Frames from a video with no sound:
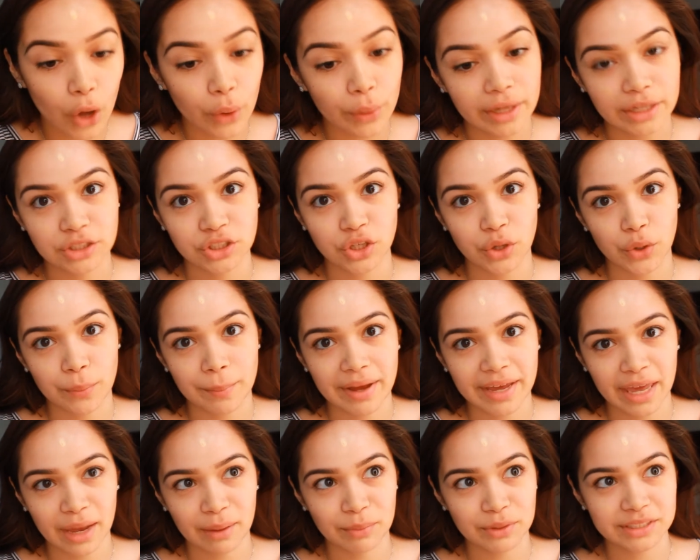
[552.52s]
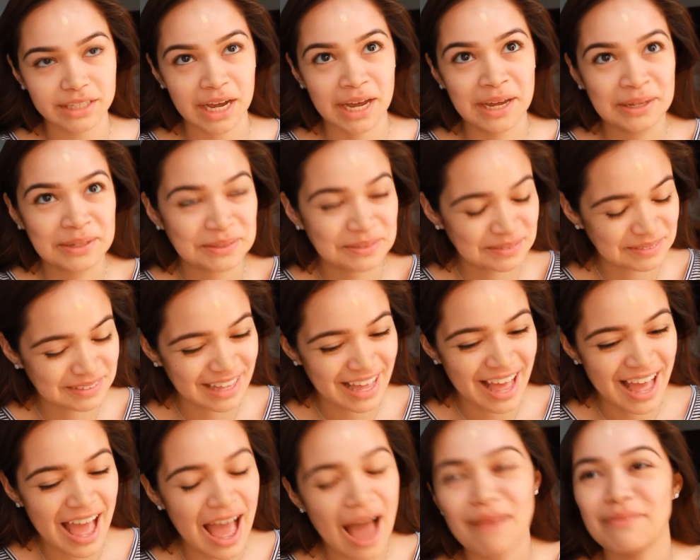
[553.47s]
Okay, so my camera died.
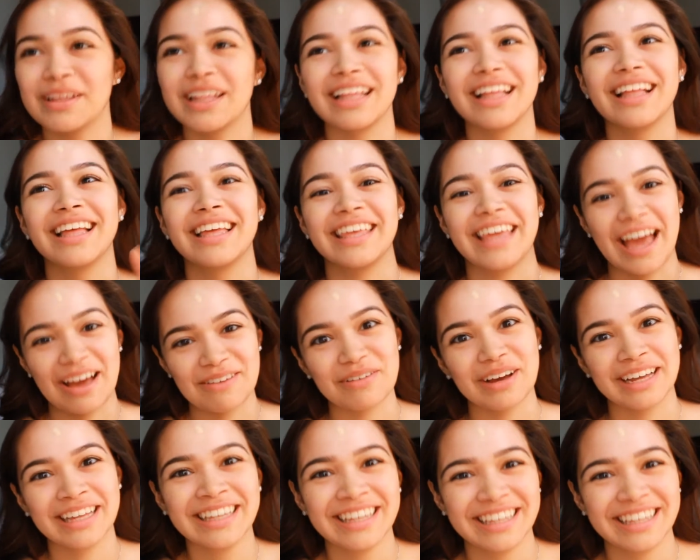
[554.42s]
I mean, yeah,